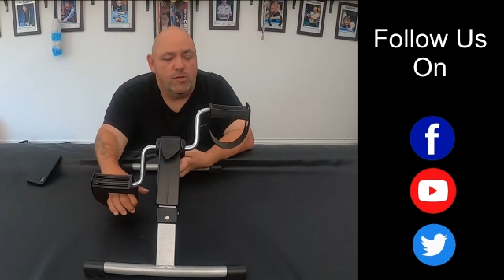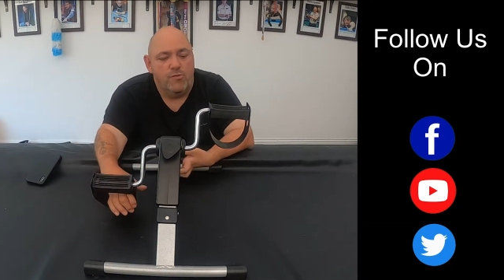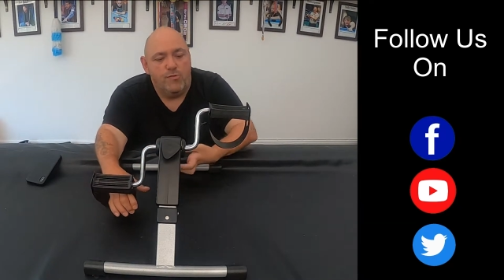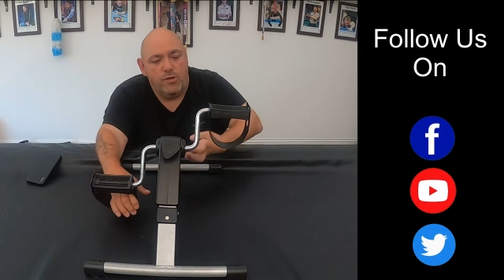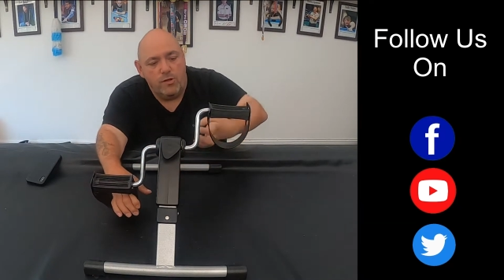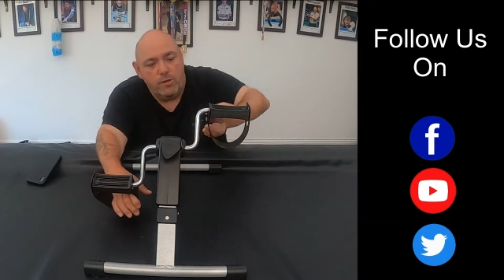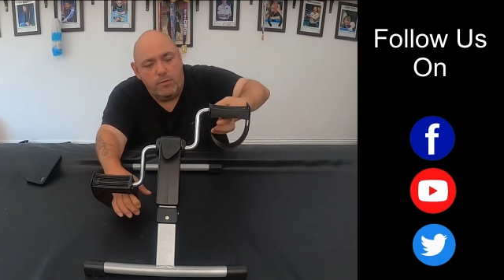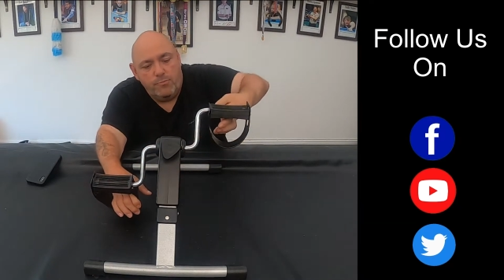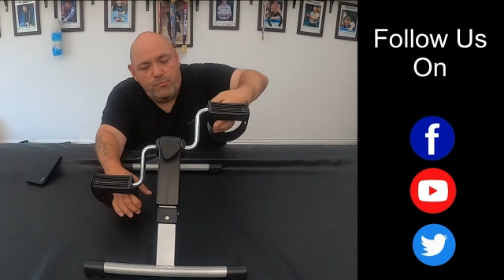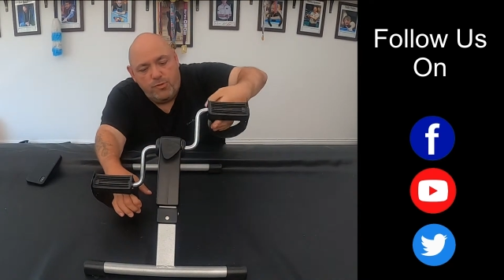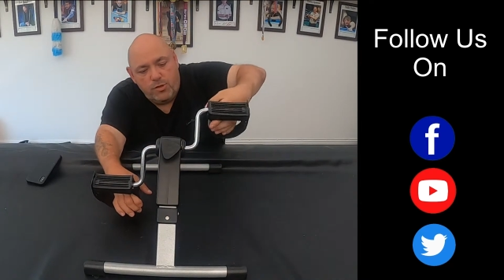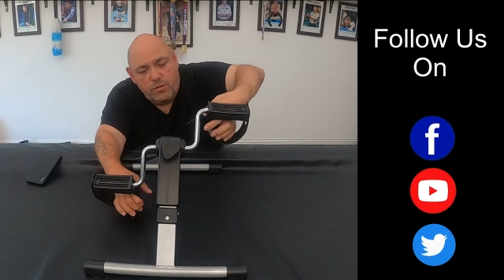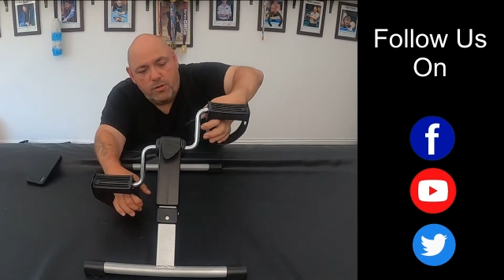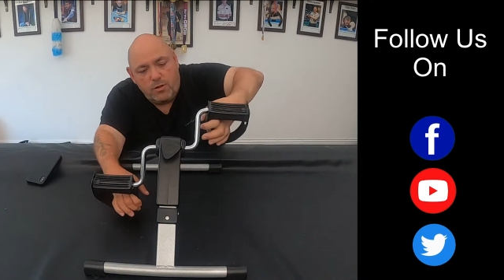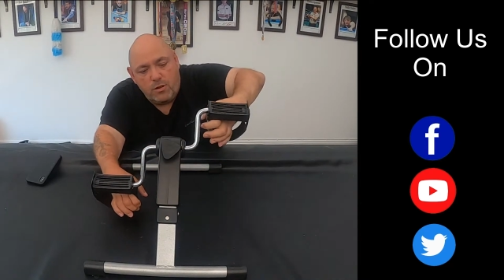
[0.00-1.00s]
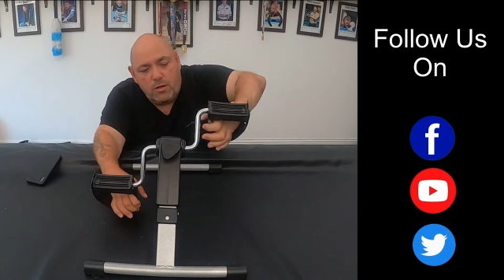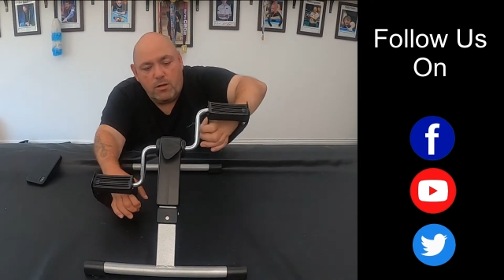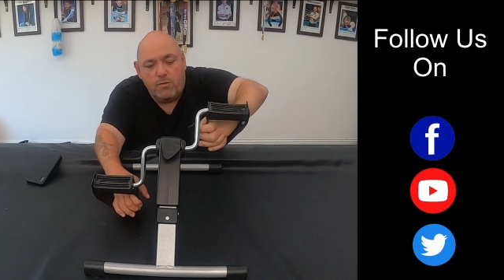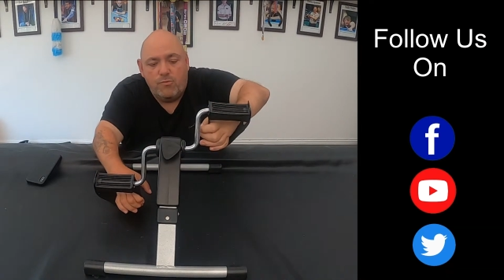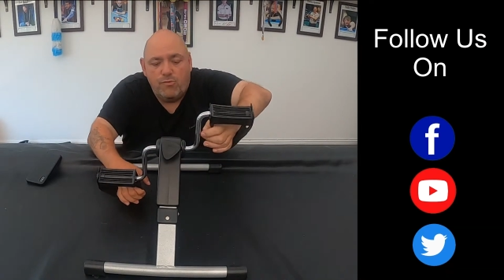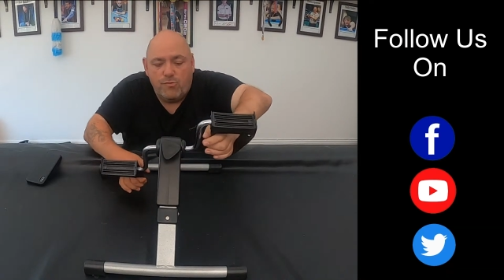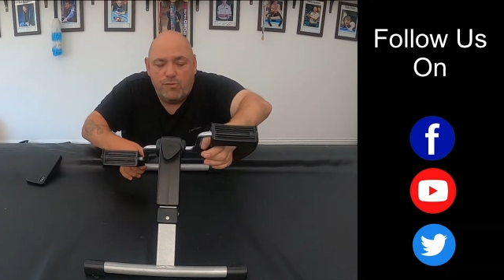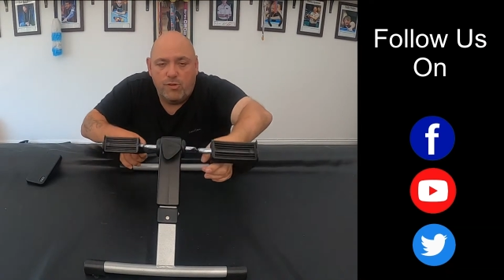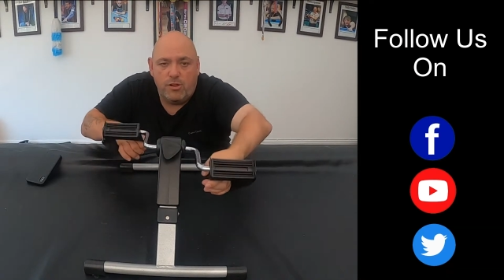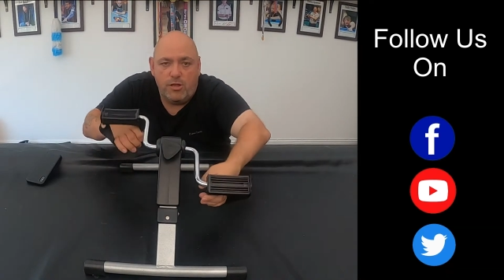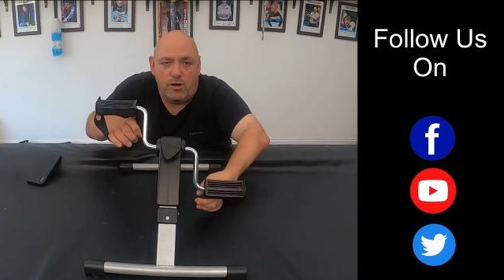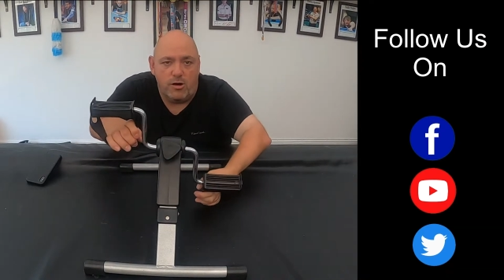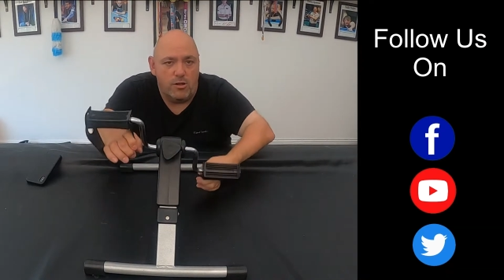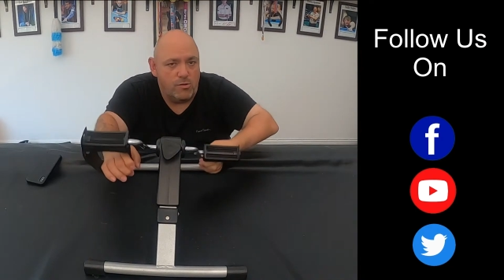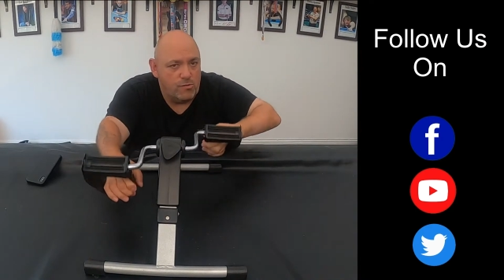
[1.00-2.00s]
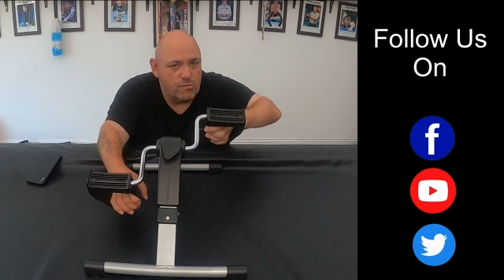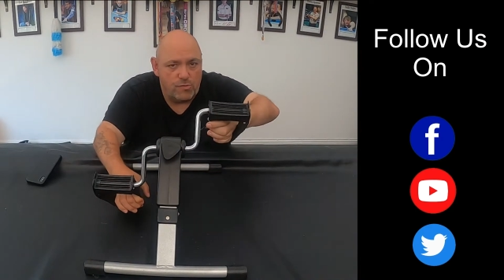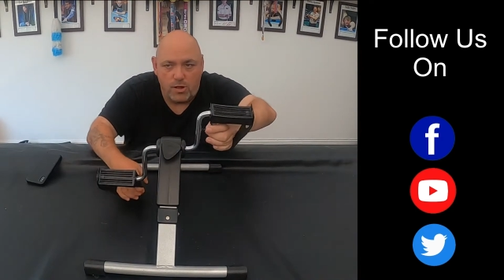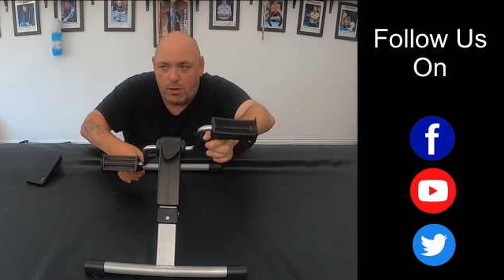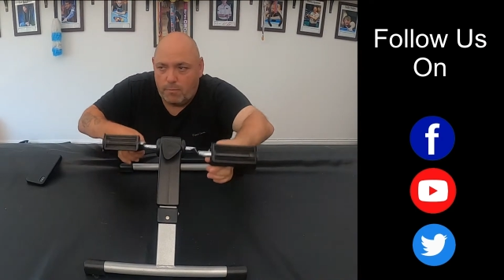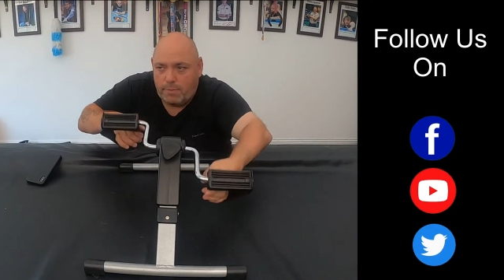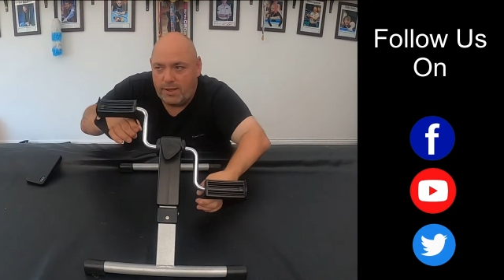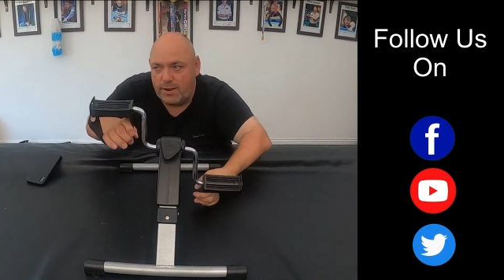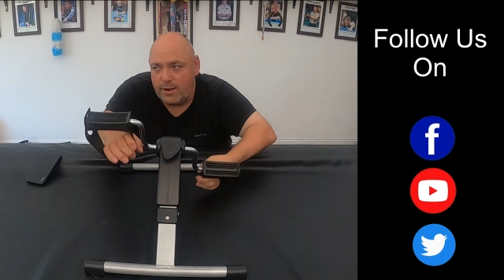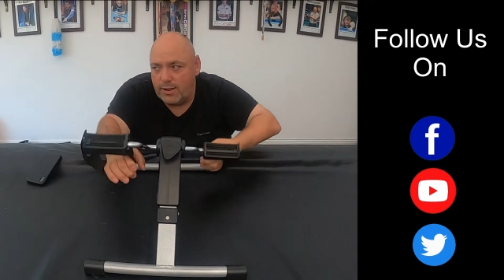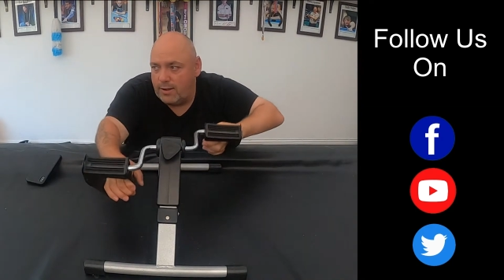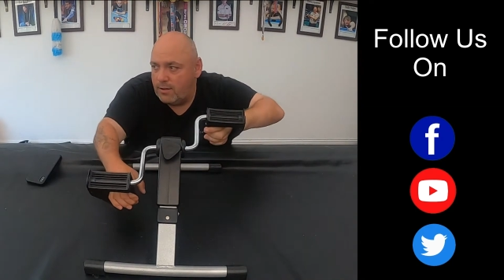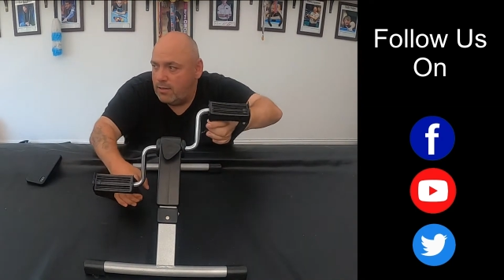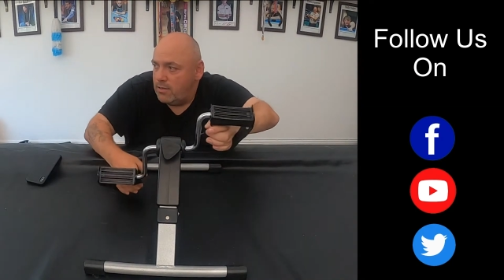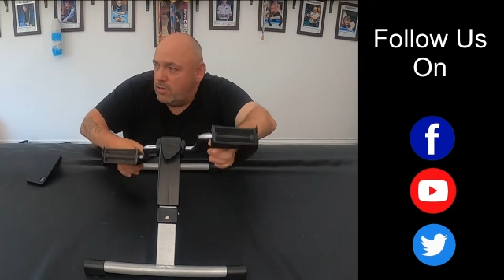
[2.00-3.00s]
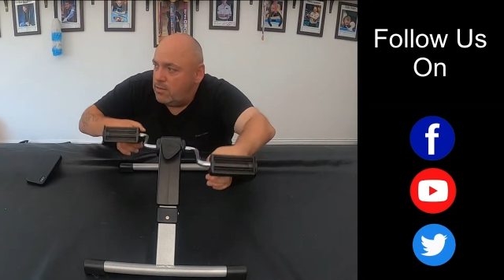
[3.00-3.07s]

turn the clock, just turn it on and just start pedaling,